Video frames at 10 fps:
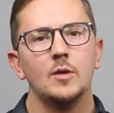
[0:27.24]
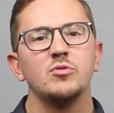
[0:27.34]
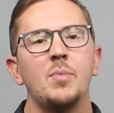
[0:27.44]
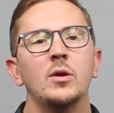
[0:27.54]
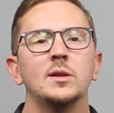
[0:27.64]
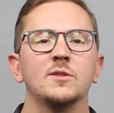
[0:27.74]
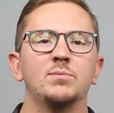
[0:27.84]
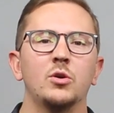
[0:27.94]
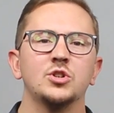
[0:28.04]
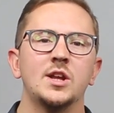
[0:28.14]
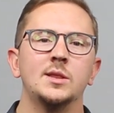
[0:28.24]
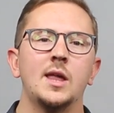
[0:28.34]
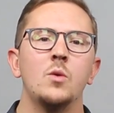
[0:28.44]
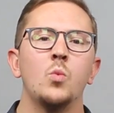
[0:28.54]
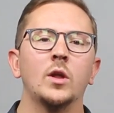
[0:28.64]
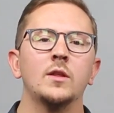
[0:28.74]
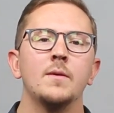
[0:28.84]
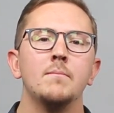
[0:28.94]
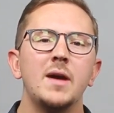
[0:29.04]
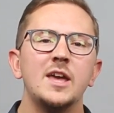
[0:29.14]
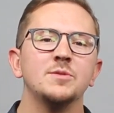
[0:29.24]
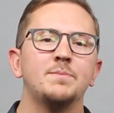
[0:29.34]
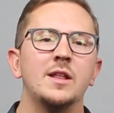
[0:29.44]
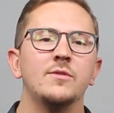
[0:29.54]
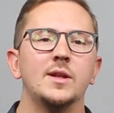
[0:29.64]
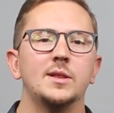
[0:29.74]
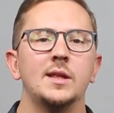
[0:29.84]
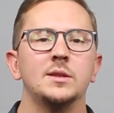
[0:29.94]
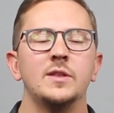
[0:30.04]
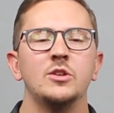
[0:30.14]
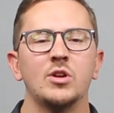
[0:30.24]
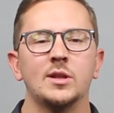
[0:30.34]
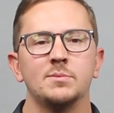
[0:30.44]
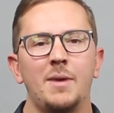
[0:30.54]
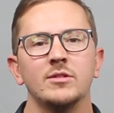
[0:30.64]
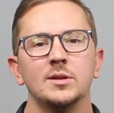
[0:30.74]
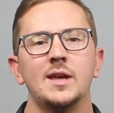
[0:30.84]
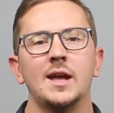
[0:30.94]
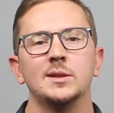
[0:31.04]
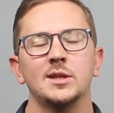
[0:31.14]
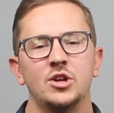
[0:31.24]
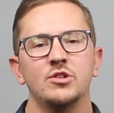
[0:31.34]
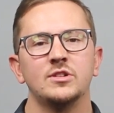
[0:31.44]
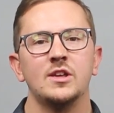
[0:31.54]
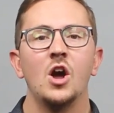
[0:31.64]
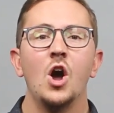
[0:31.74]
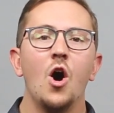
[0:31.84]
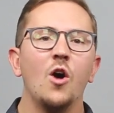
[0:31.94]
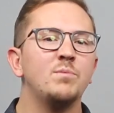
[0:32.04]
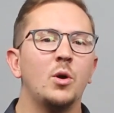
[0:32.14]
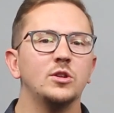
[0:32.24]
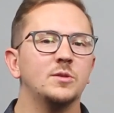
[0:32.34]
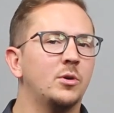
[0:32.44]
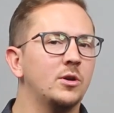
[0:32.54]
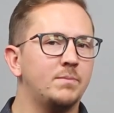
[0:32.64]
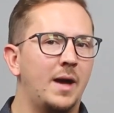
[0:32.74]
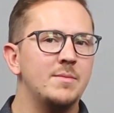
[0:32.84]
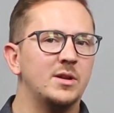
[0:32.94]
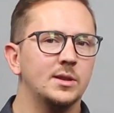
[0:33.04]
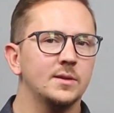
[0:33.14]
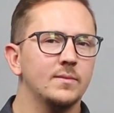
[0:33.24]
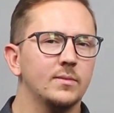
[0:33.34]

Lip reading: Now, proponents of blockchain say one of the major benefits is the transparency and security of point-to-point payments.